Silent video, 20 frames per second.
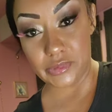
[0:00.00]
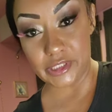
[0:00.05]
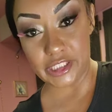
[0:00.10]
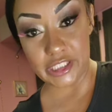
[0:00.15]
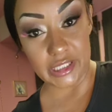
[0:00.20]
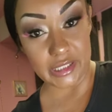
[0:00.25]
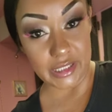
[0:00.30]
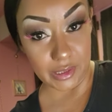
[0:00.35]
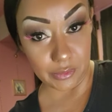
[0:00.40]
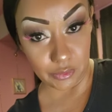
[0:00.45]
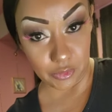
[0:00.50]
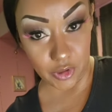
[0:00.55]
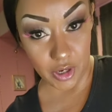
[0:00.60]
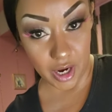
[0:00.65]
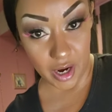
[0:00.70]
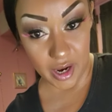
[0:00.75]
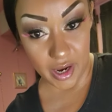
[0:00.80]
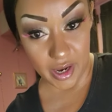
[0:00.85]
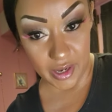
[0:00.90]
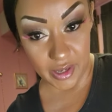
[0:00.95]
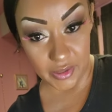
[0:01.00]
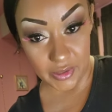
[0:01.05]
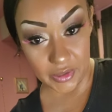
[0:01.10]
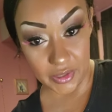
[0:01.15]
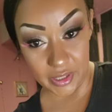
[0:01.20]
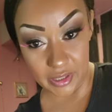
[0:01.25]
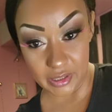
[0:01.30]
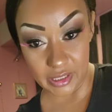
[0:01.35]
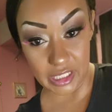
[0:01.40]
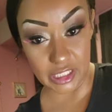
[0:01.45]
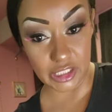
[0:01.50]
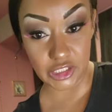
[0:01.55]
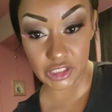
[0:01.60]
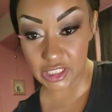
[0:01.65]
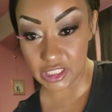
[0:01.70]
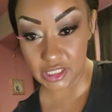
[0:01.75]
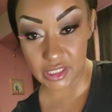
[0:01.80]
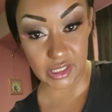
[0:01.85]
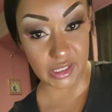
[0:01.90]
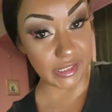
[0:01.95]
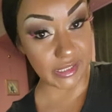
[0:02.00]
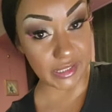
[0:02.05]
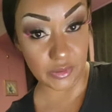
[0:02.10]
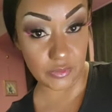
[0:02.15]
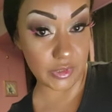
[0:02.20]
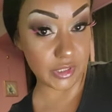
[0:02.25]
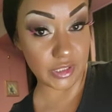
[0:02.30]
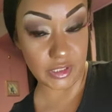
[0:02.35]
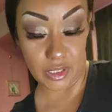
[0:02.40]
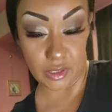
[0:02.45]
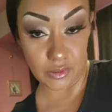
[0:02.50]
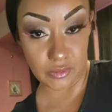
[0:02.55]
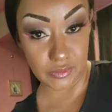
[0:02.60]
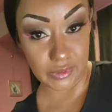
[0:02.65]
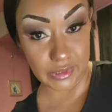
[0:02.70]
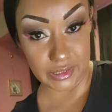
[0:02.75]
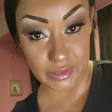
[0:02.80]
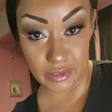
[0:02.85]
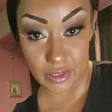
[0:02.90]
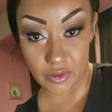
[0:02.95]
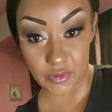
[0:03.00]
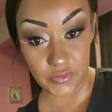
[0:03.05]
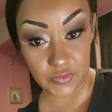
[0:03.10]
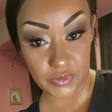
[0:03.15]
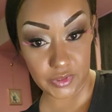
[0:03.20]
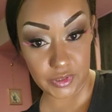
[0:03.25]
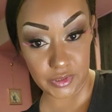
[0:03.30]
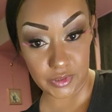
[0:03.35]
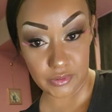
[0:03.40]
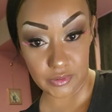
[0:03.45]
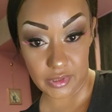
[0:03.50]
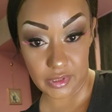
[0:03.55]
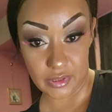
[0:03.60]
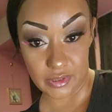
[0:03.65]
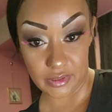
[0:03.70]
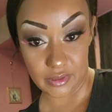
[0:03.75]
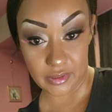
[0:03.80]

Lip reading: chicken broth. It's just liquids only, no food.